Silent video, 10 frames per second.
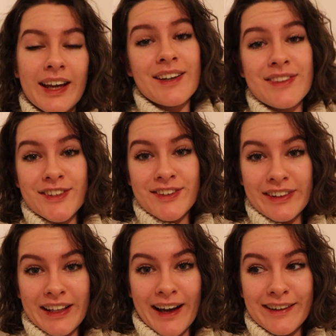I
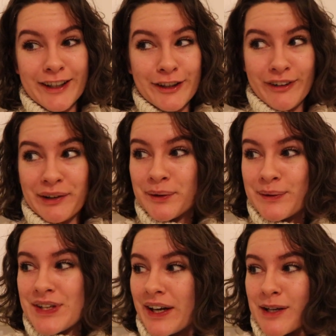certainly had a grand
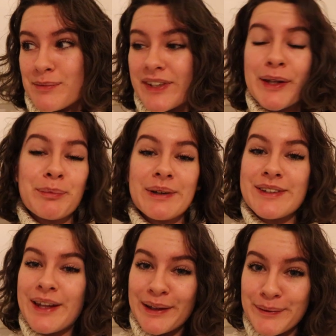old time
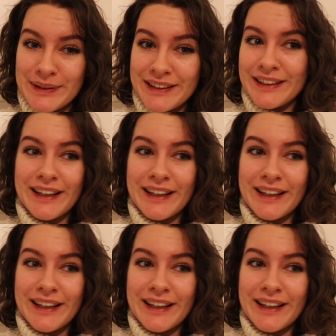celebrating Halloween